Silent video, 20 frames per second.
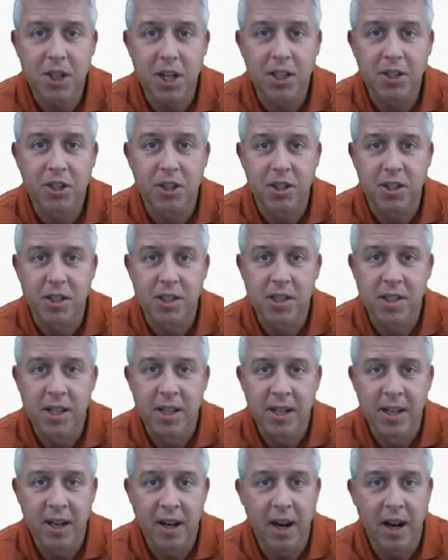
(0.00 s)
search
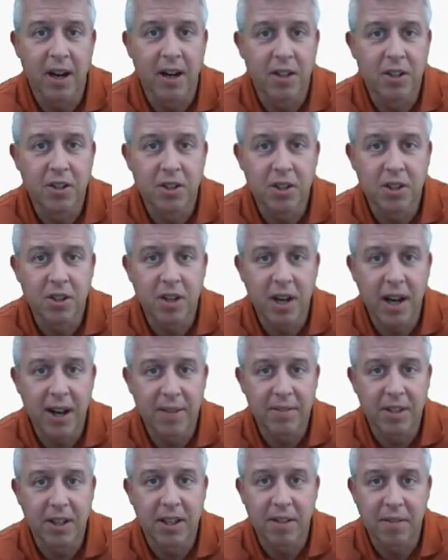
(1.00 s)
engines. You'll
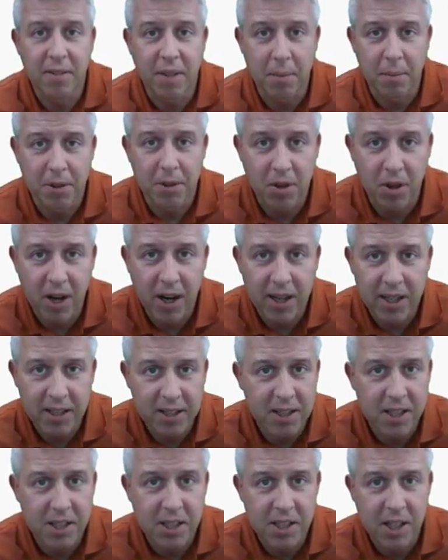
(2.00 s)
have to give them a
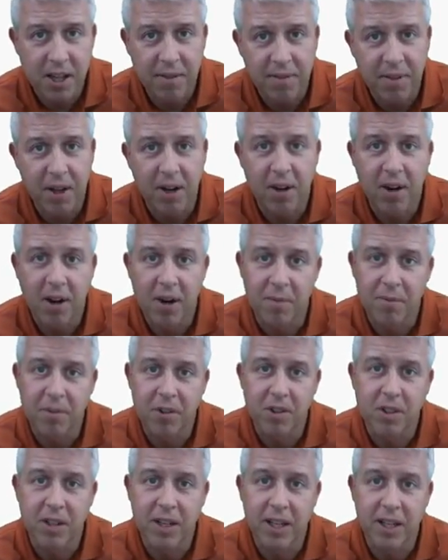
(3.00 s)
try to see if they're
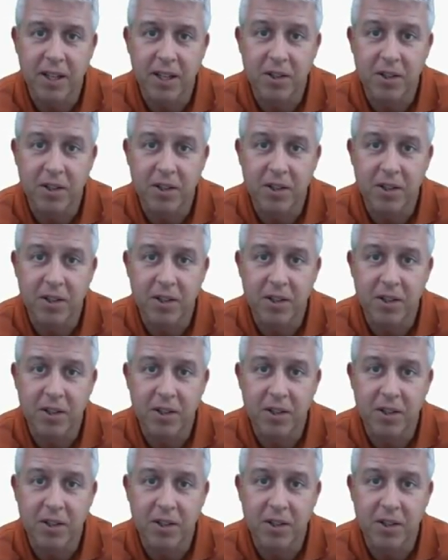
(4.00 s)
helpful